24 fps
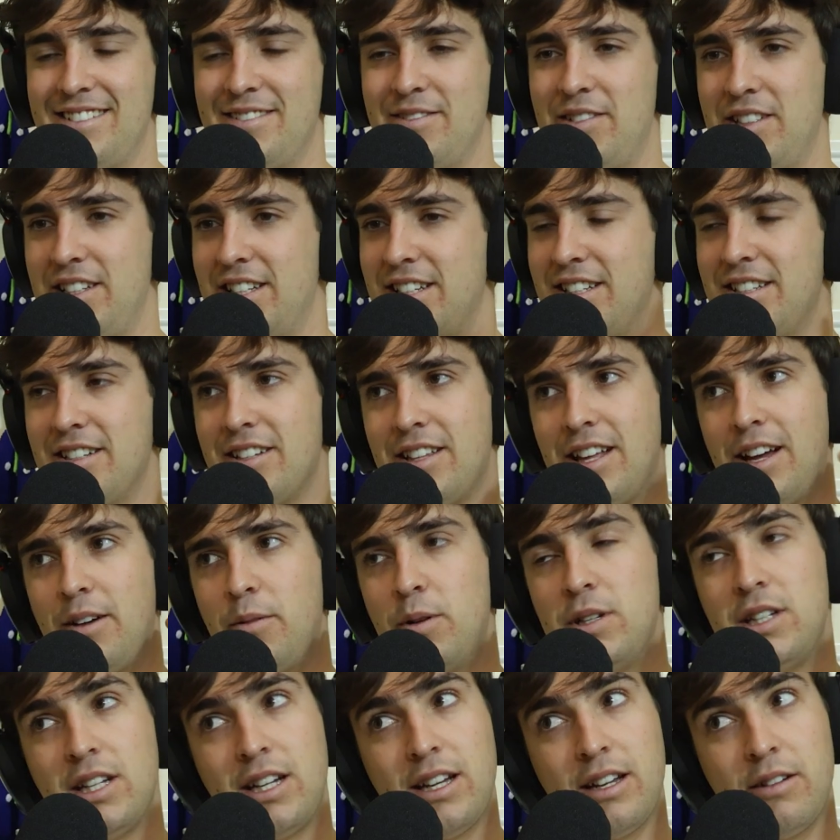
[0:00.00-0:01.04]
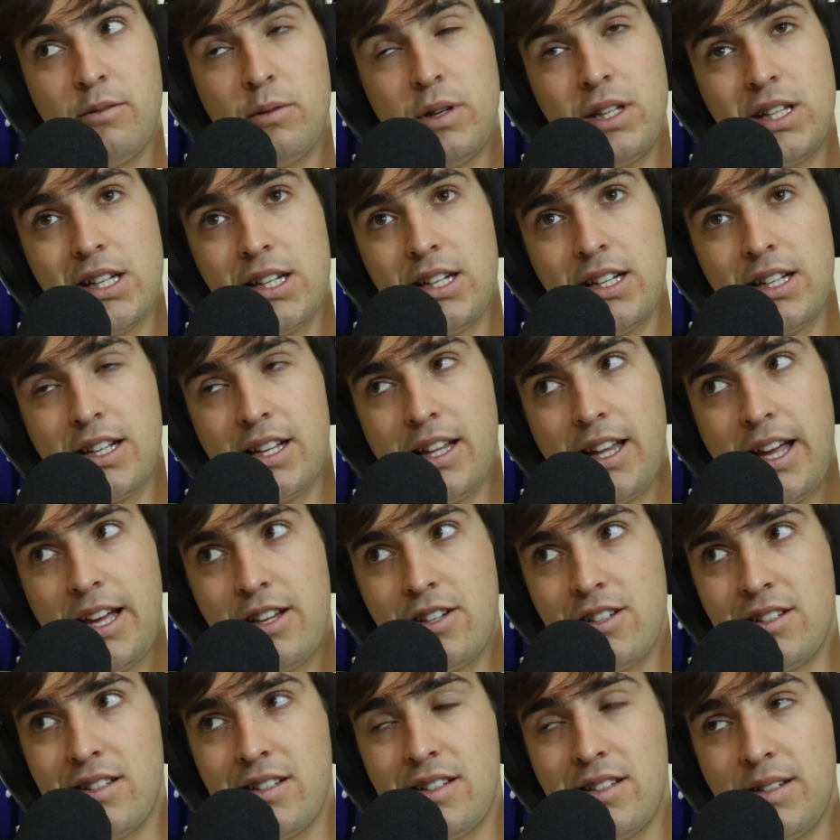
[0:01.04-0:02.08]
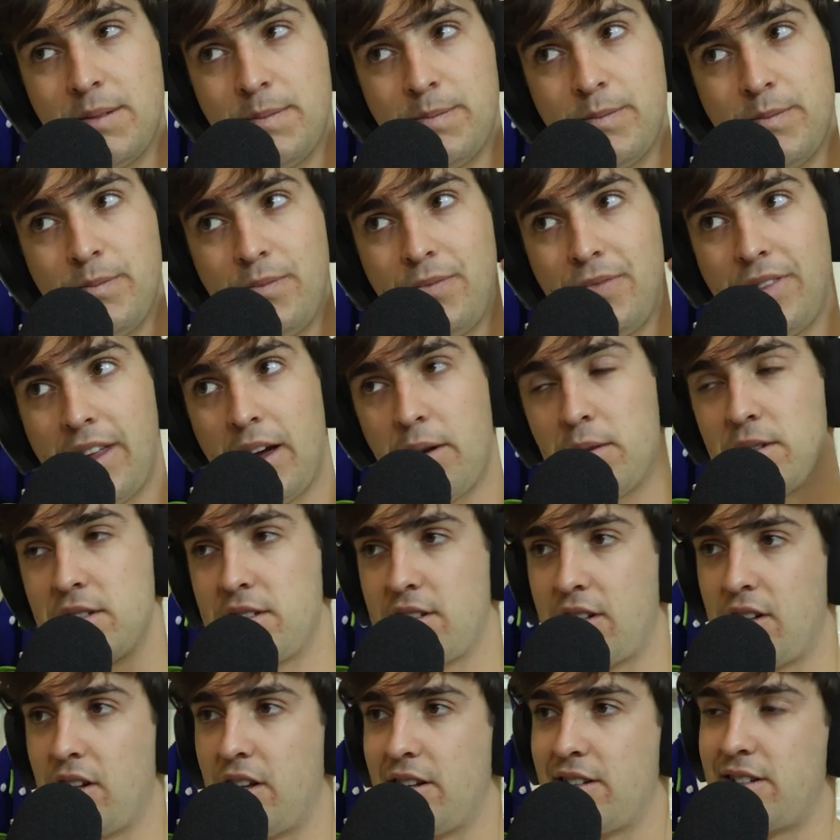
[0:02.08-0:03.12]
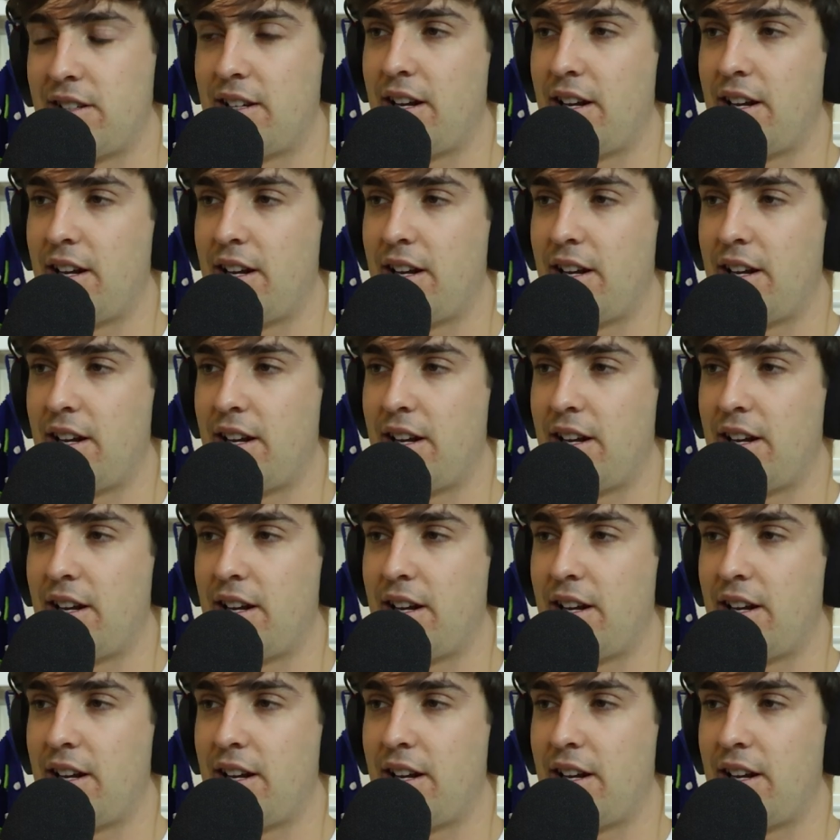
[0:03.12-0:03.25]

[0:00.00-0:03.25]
We didn't do that. We did it at Caledon's. That was close